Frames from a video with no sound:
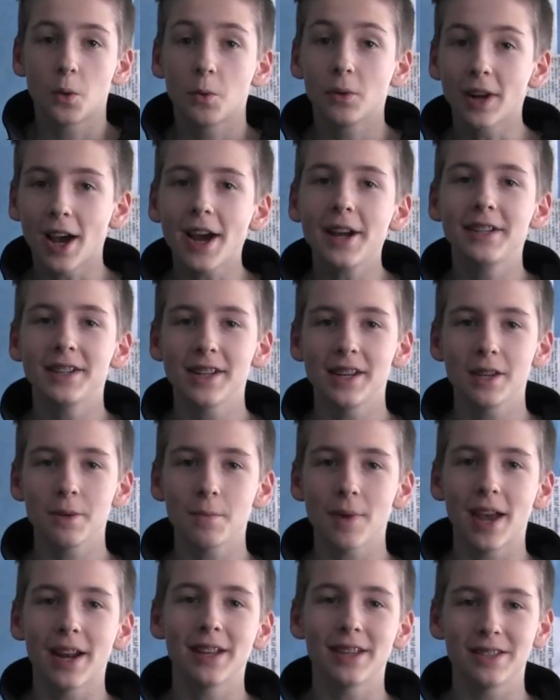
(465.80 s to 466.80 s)
When I did
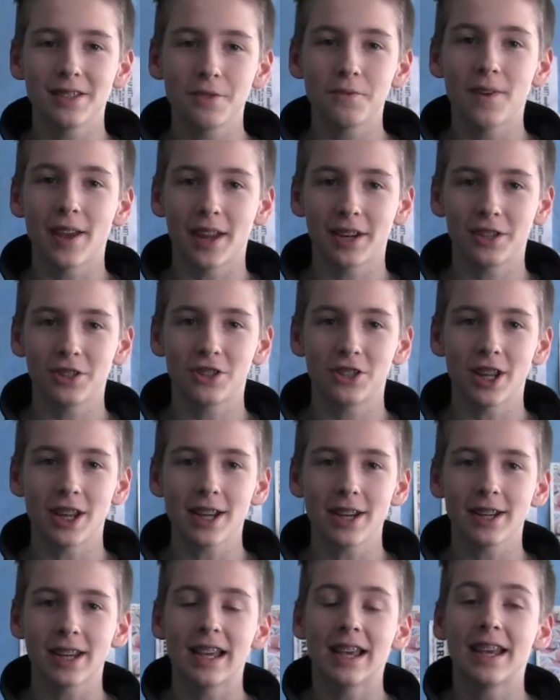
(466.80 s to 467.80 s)
him at his advantage
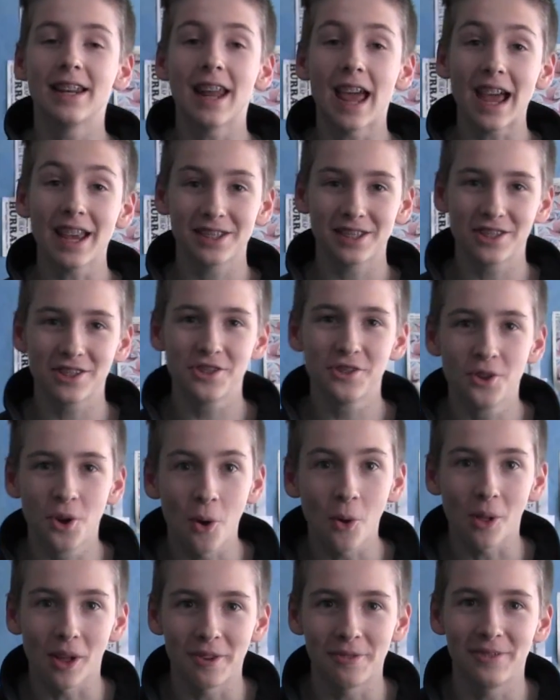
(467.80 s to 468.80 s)
take, an ass's
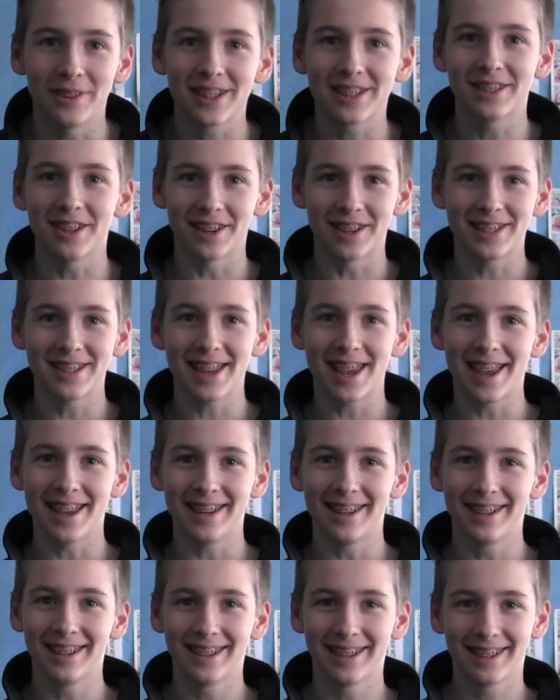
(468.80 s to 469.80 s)
knoll I fixed on his
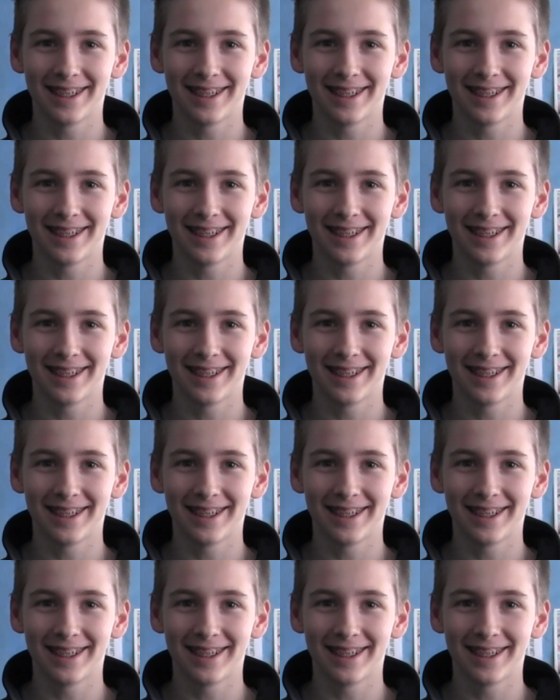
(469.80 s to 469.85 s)
head.